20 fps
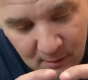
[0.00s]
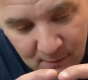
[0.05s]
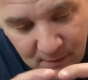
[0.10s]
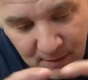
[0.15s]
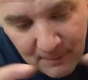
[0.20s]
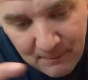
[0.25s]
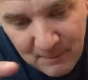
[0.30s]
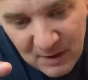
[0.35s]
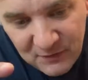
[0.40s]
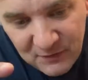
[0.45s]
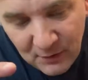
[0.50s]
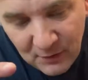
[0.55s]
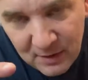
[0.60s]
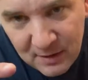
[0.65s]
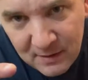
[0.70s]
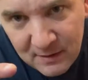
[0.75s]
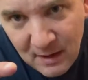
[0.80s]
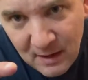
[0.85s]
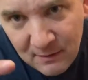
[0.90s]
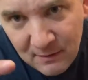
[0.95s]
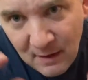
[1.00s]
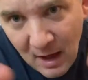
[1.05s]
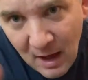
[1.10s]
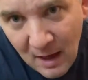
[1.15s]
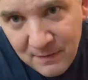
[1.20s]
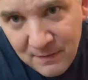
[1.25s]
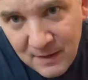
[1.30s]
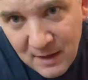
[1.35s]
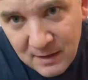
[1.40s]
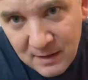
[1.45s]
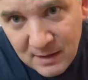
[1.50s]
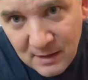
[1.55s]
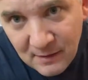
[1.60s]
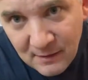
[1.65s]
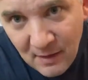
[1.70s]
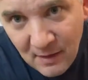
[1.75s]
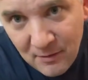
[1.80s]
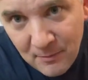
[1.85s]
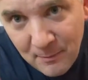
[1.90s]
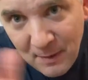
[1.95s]
the mixolydian, and then in
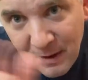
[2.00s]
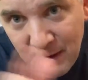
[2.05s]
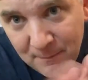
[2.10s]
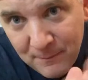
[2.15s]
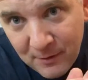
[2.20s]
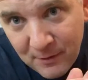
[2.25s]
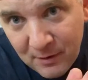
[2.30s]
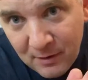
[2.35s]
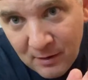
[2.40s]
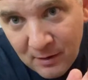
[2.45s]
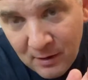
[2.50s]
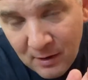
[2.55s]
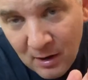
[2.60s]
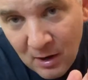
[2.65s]
another paper